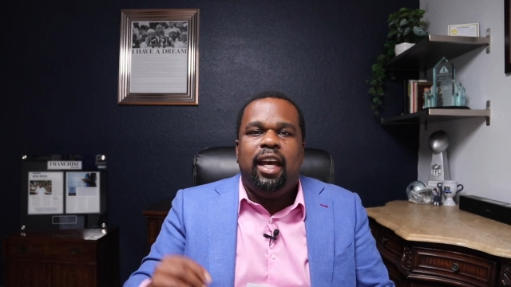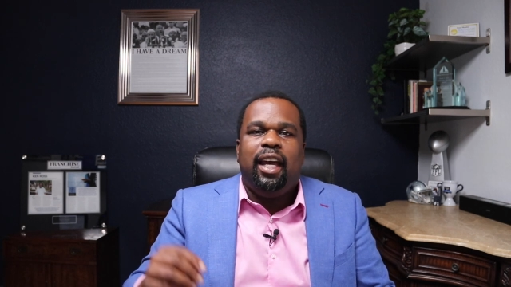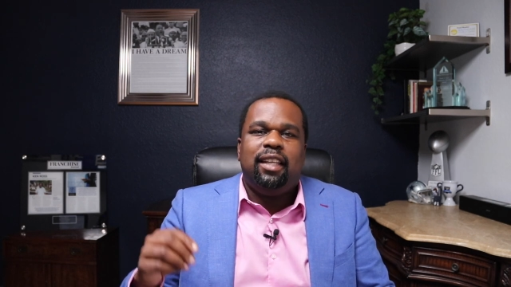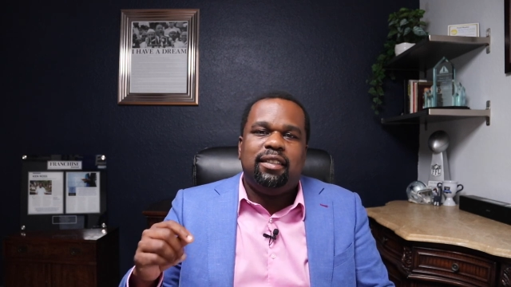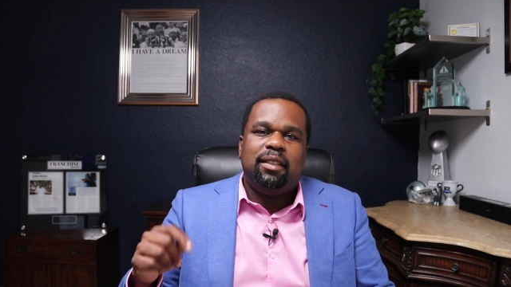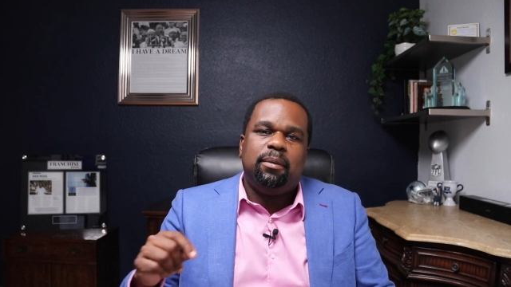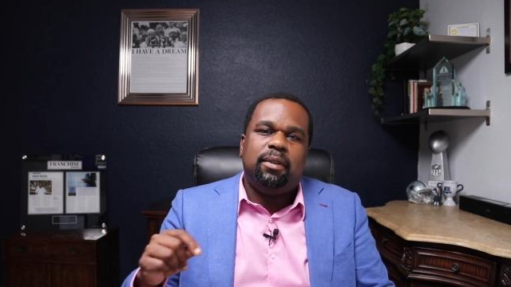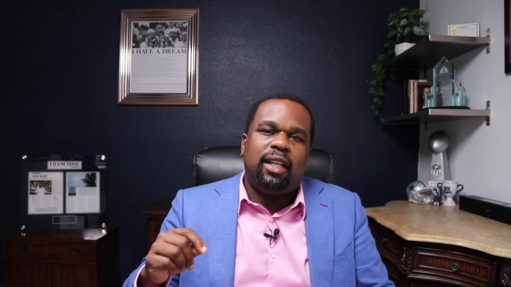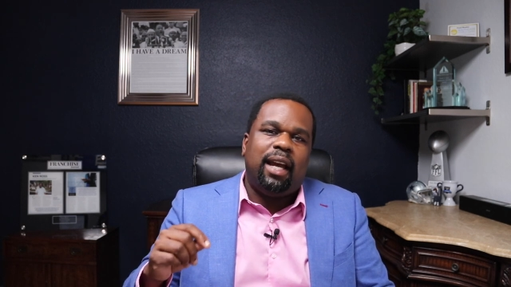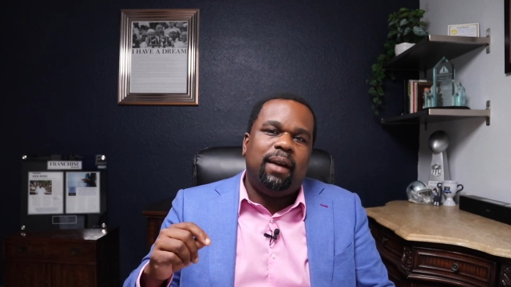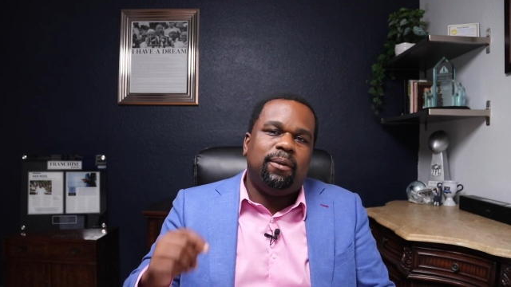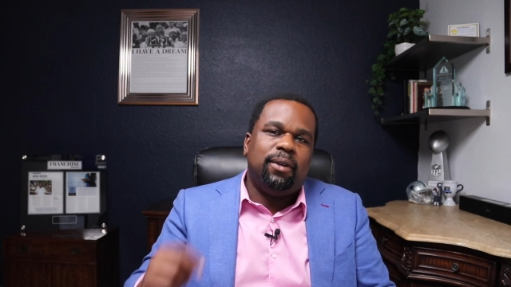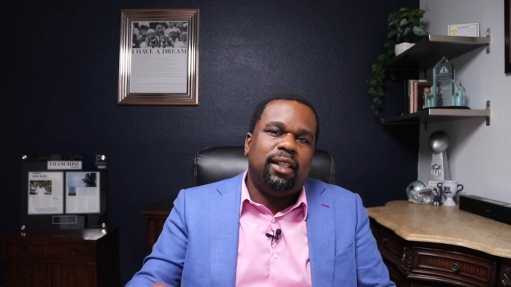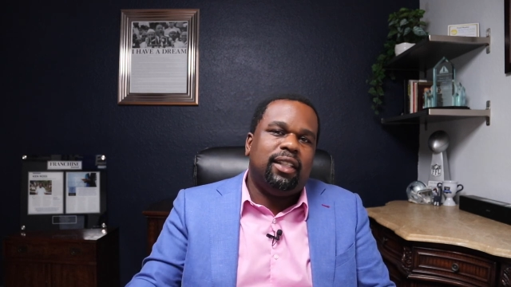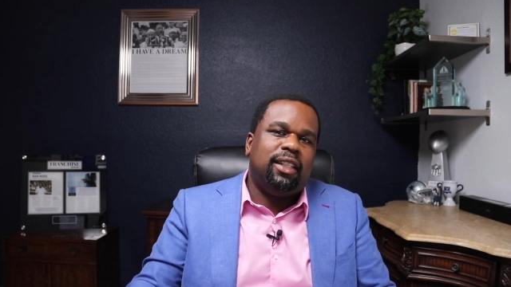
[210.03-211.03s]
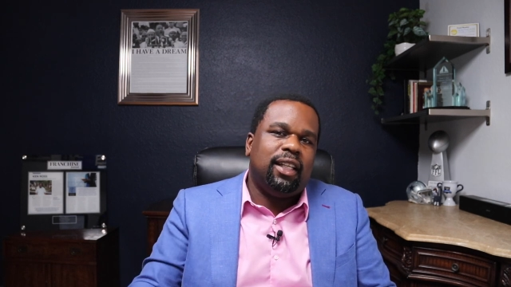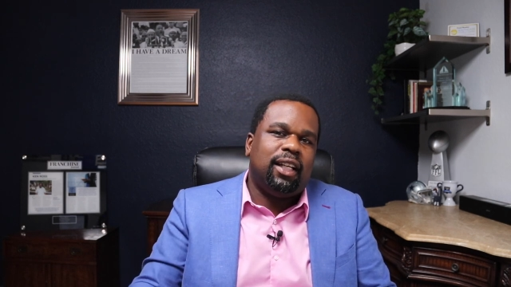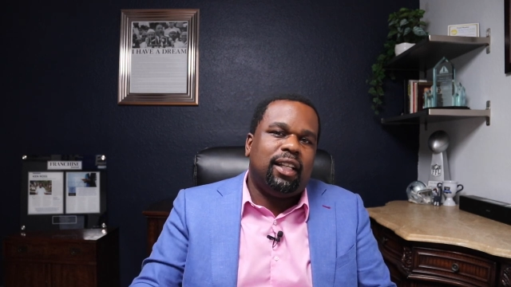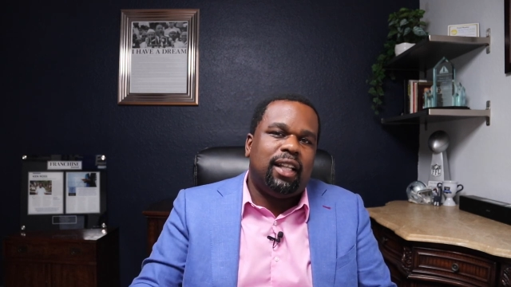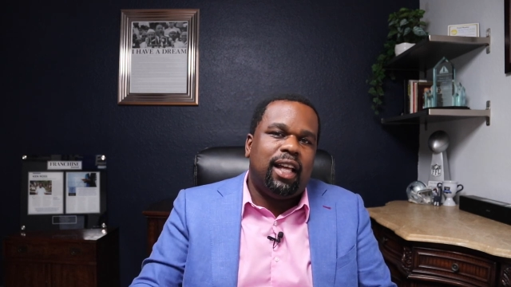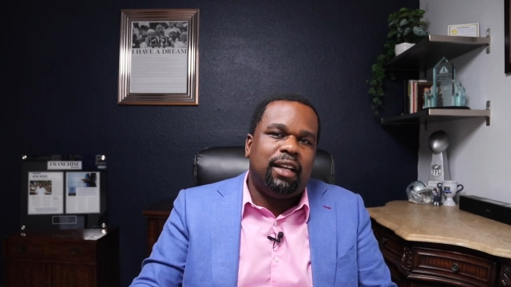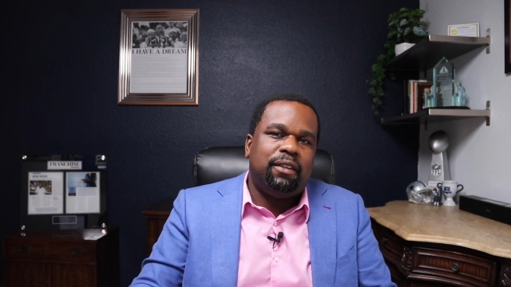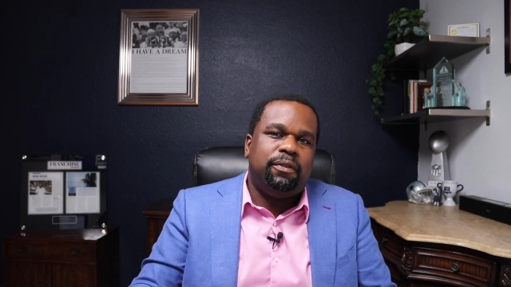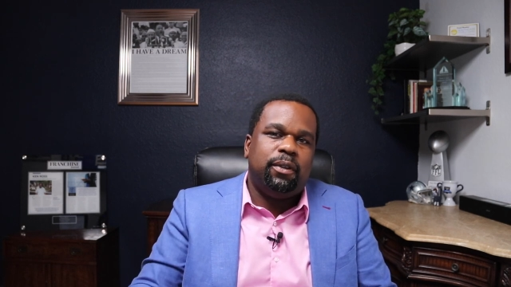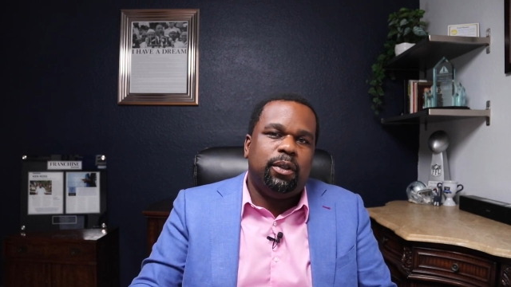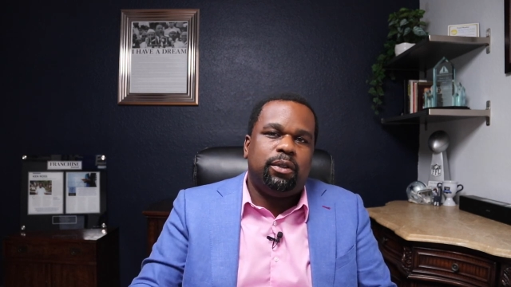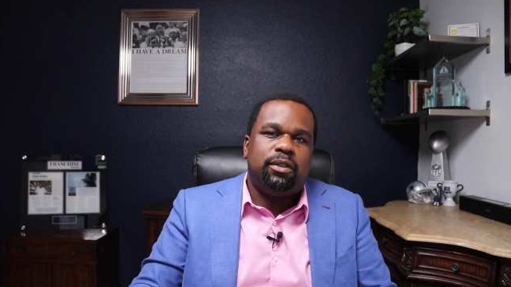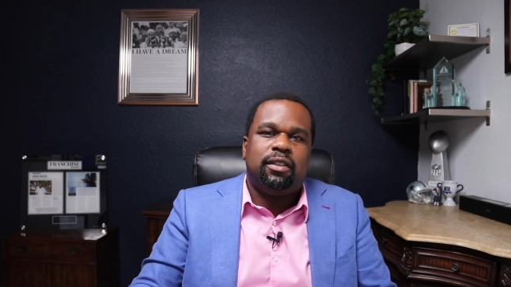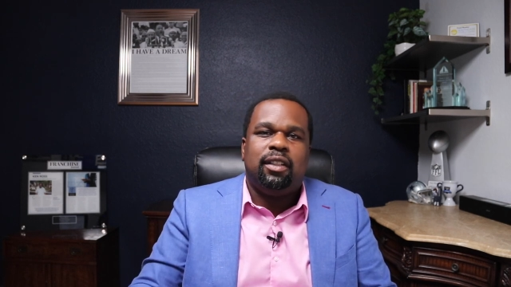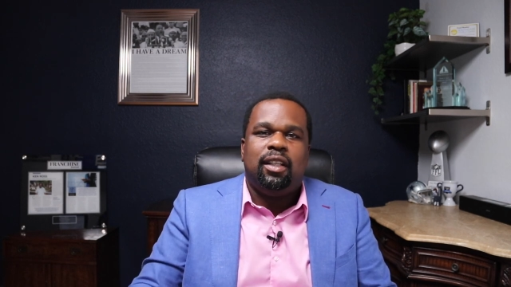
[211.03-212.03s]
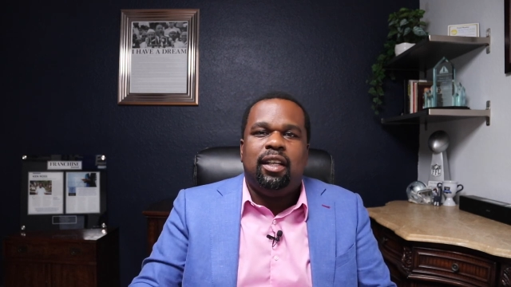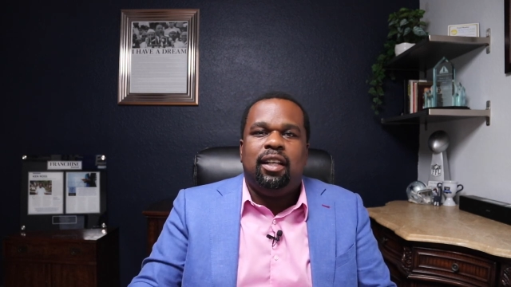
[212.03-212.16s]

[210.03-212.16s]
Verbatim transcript: and something I really think a lot of folks